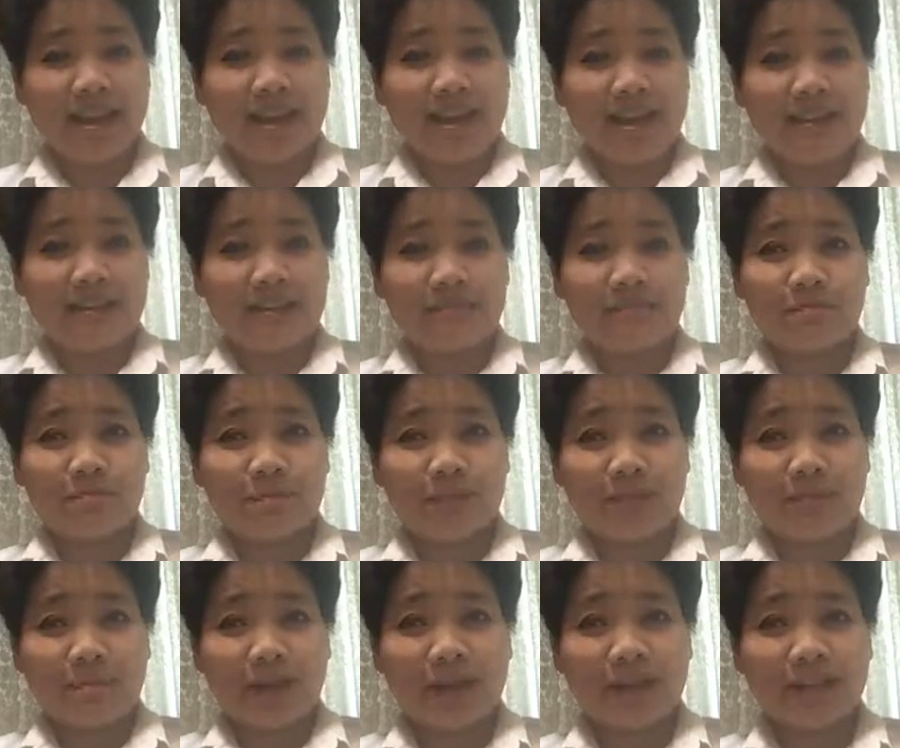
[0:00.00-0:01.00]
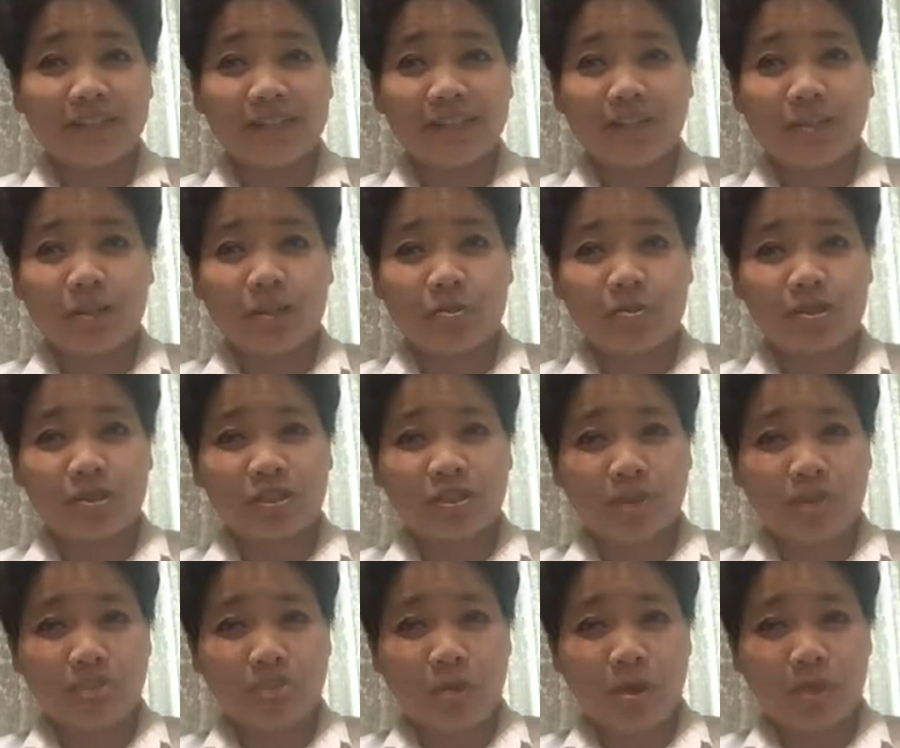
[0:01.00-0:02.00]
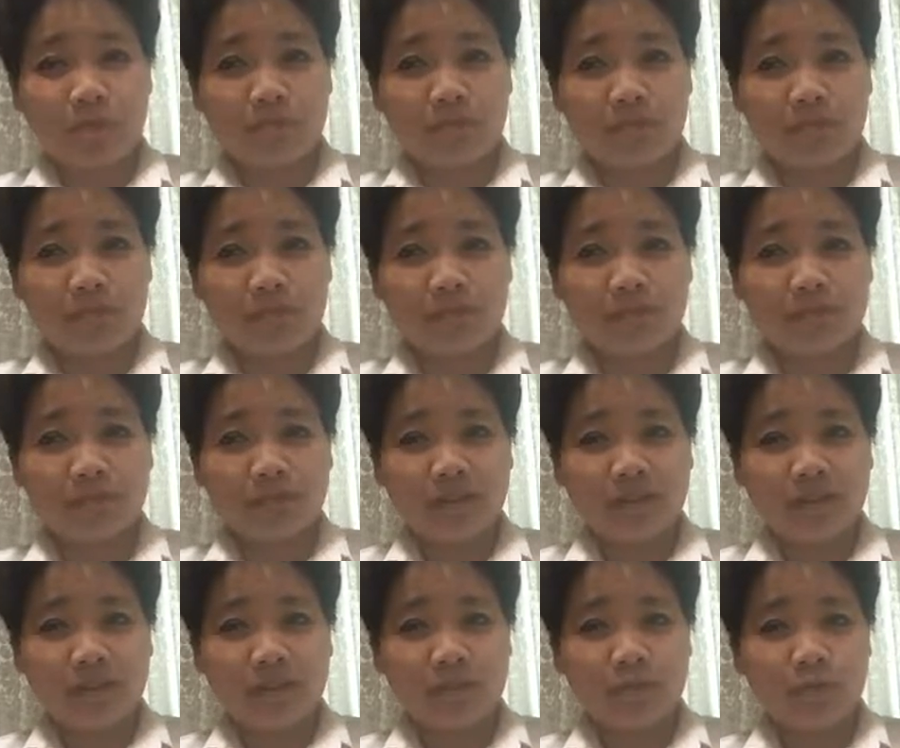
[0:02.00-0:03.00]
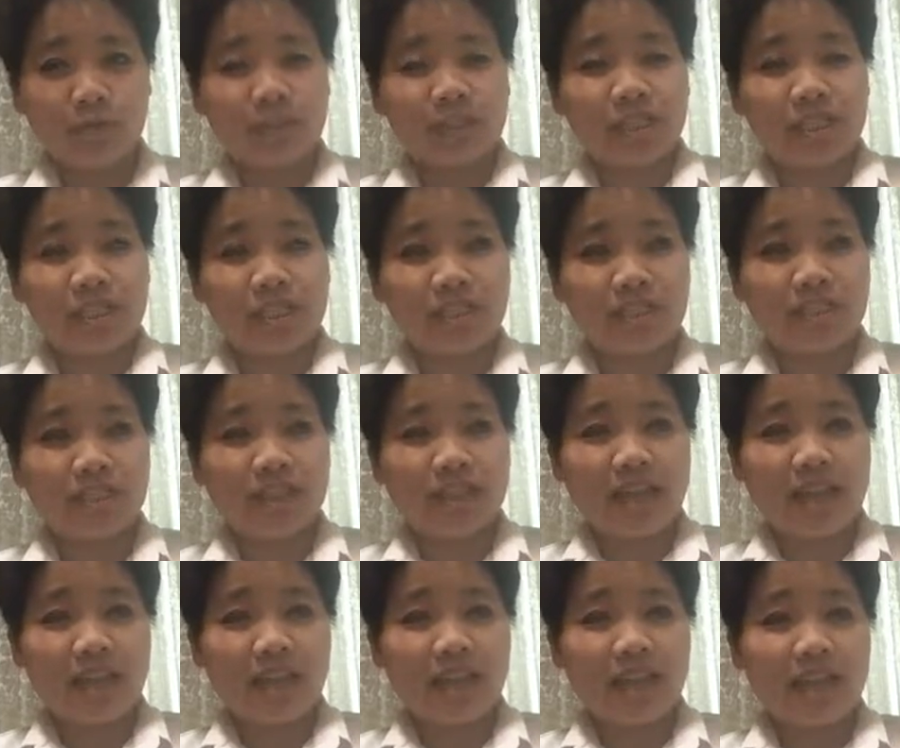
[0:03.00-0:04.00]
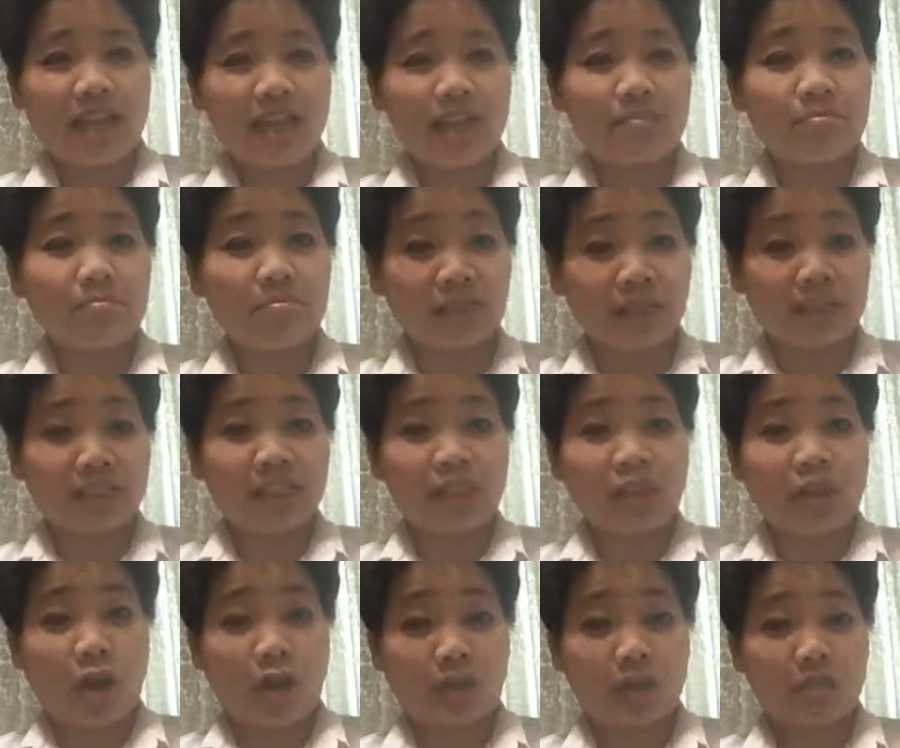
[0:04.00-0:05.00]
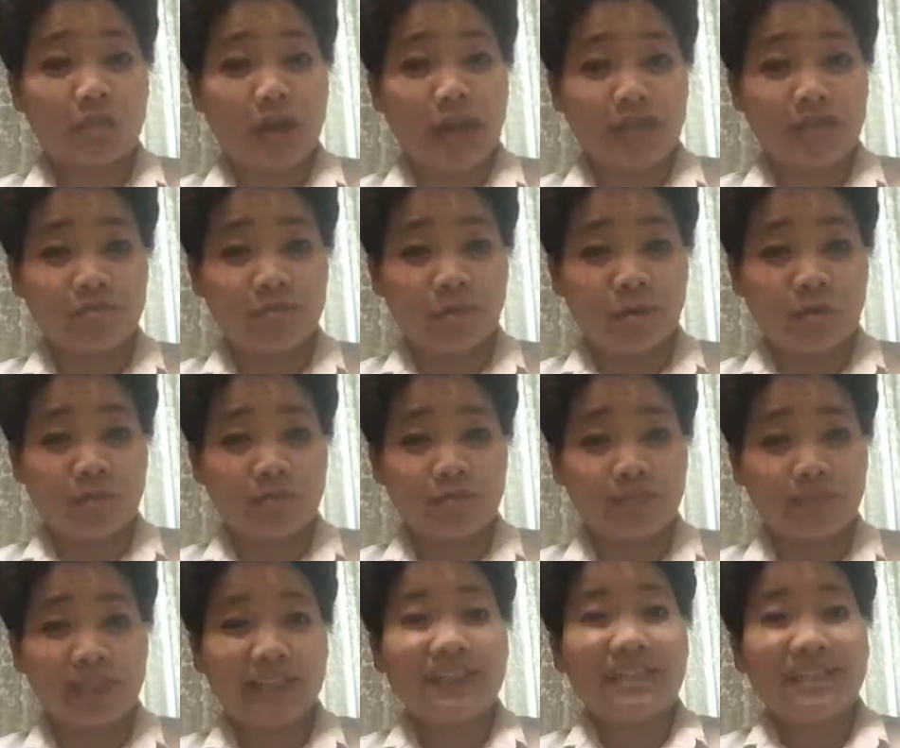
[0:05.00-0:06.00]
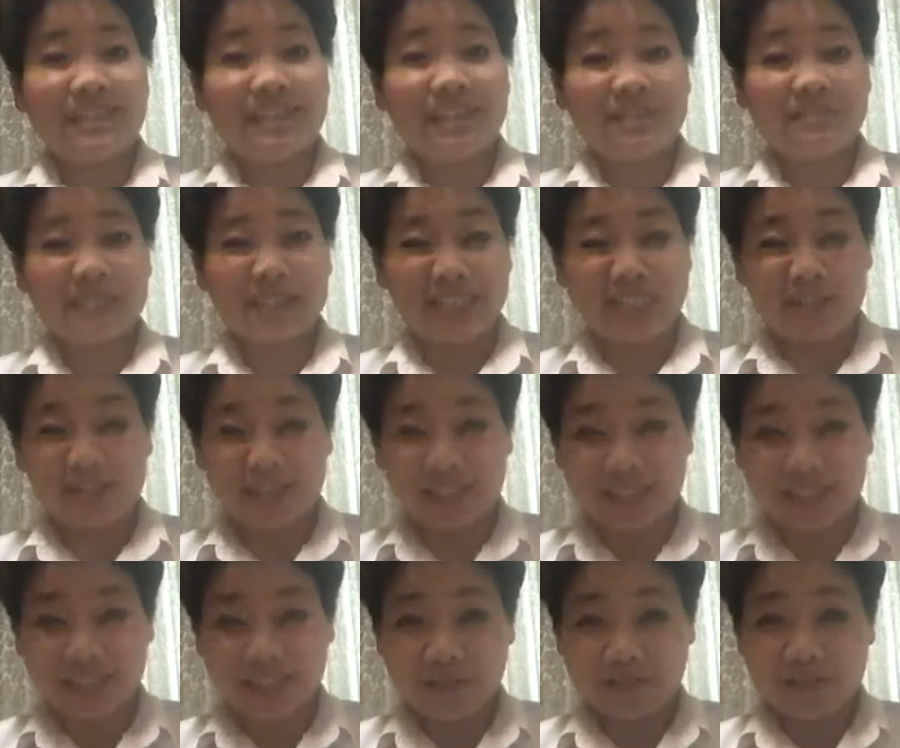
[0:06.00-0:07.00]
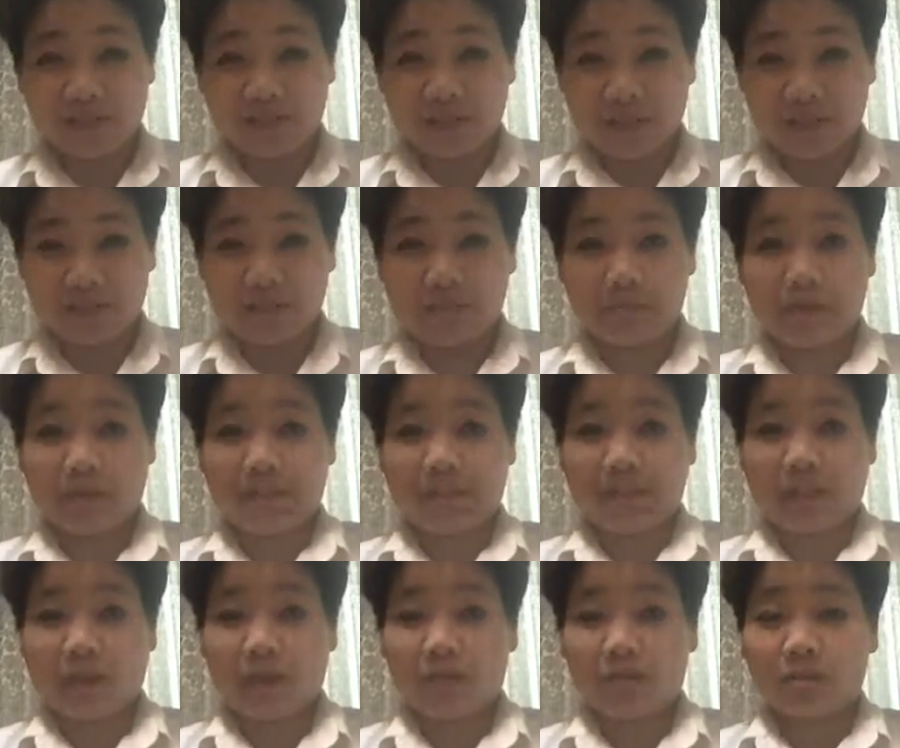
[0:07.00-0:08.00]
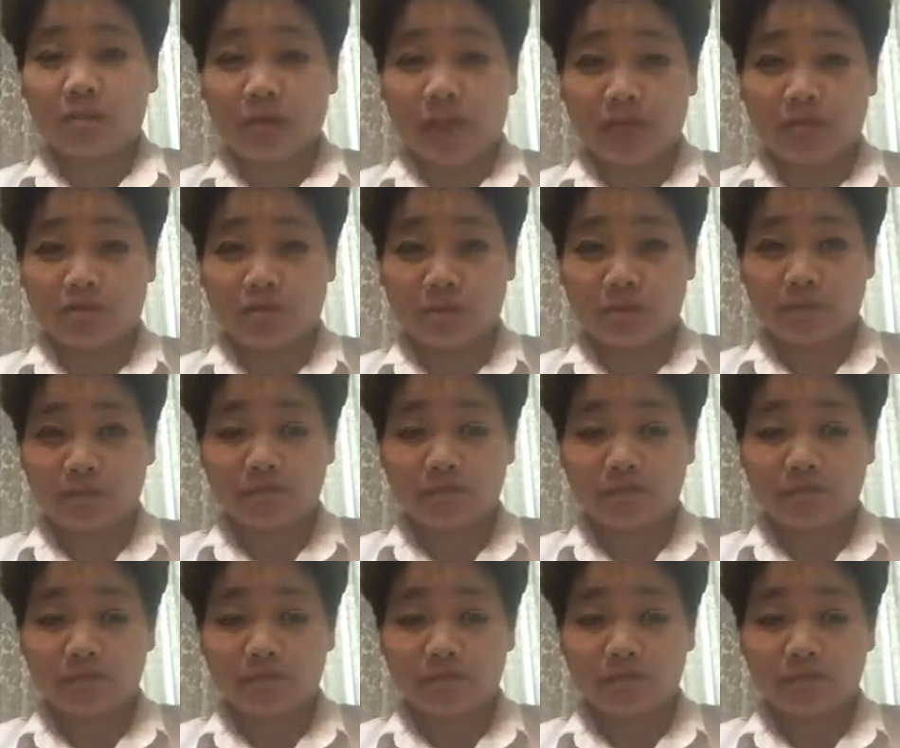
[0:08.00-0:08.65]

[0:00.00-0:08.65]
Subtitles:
My other coach, Jim Palmer, would teach a $1 million platform. And let me tell you the secret about the $1 million platform.